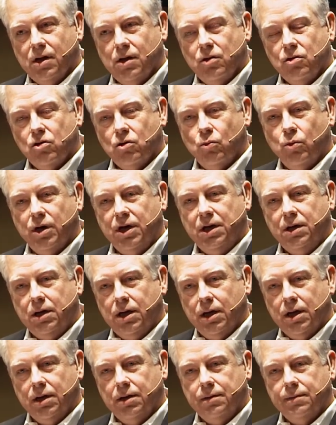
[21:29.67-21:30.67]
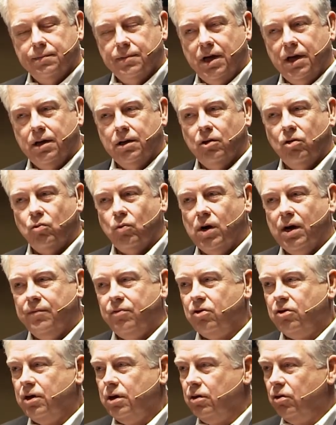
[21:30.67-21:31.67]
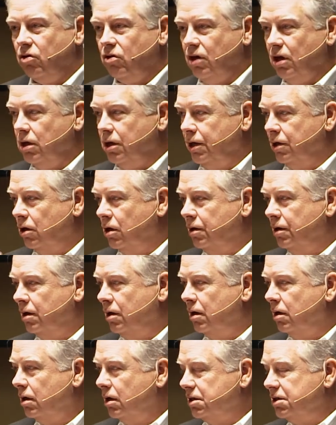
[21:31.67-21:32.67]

So what he did, he and his wife set a ceiling on their